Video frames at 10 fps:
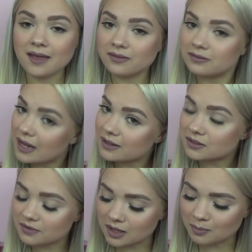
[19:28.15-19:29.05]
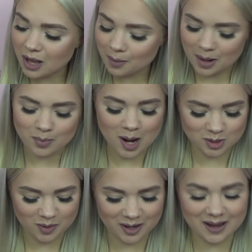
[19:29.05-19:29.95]
and that is available on my
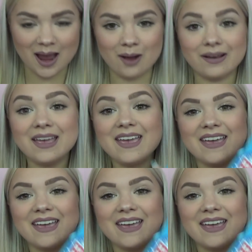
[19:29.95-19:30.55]
Poshmark account,